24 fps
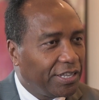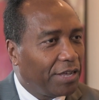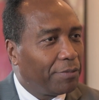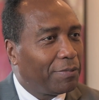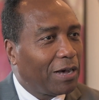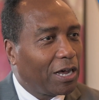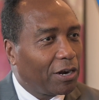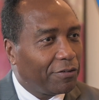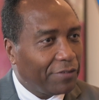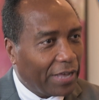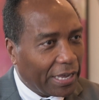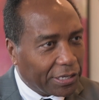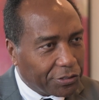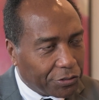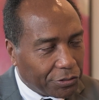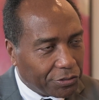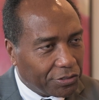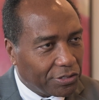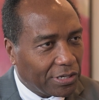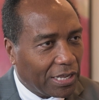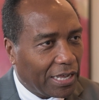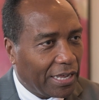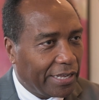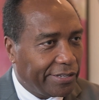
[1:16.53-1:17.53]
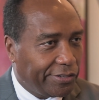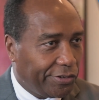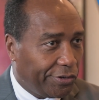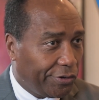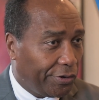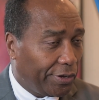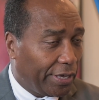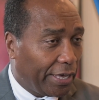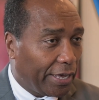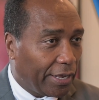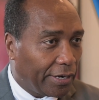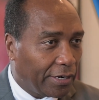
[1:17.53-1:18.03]
the amount of exercise
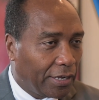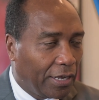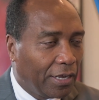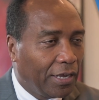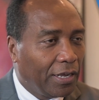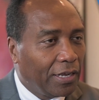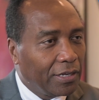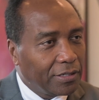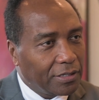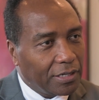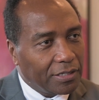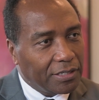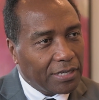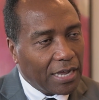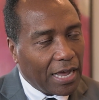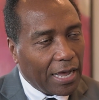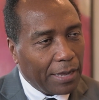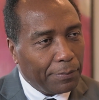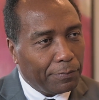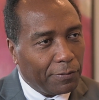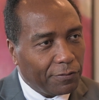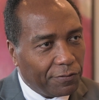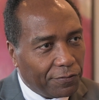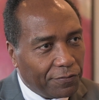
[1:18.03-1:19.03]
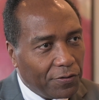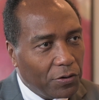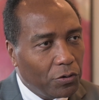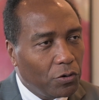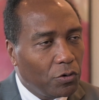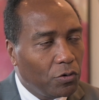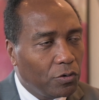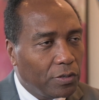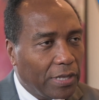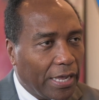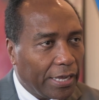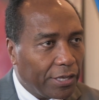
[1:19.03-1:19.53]
you get, the type of
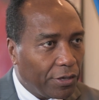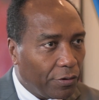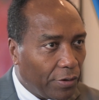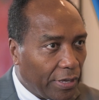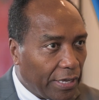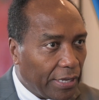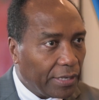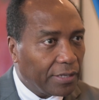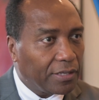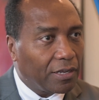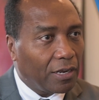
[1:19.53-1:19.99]
food that you eat,